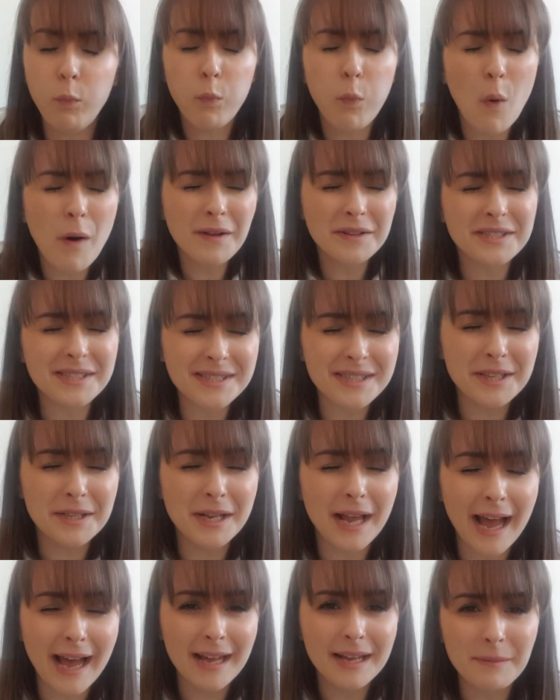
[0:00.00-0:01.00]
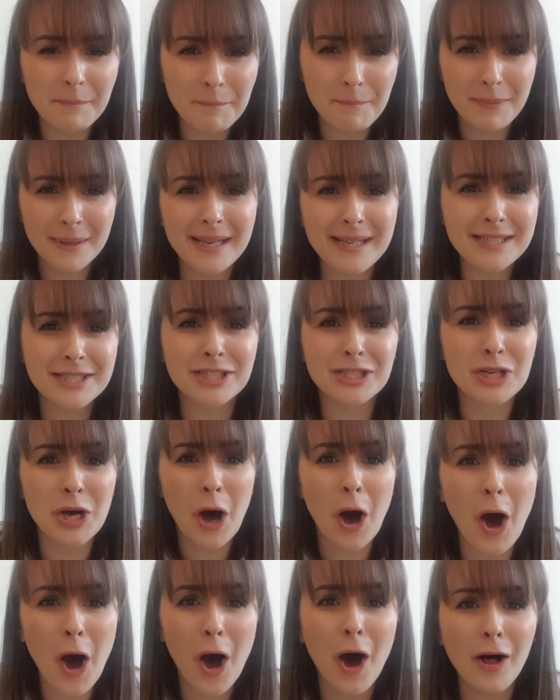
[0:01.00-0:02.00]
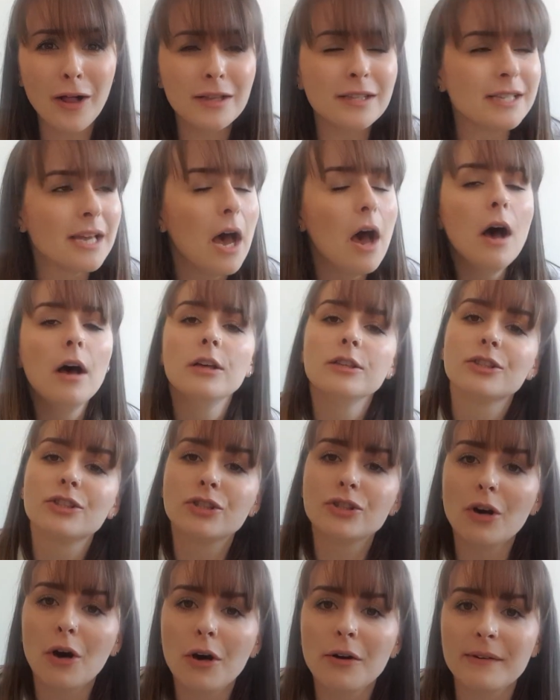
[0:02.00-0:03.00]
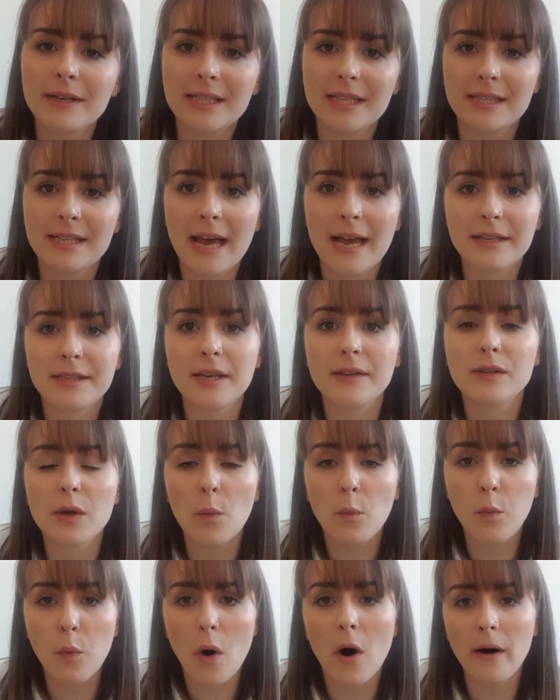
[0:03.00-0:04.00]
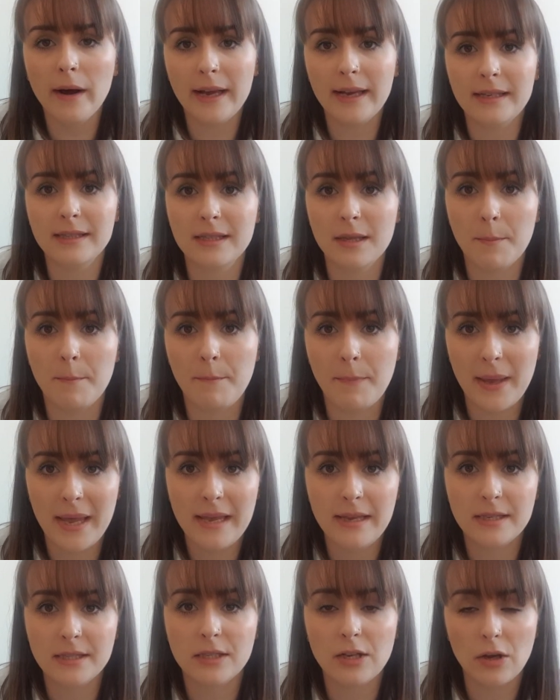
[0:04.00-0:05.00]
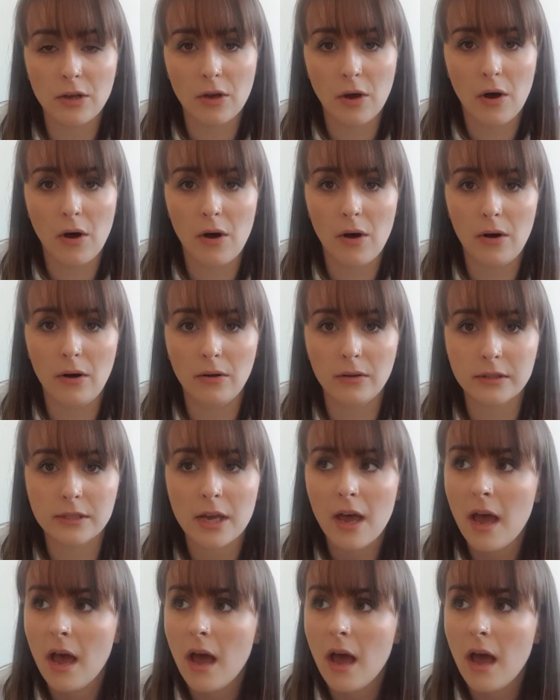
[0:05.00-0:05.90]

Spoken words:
What's the beast called? Story detectives, what is the beast called?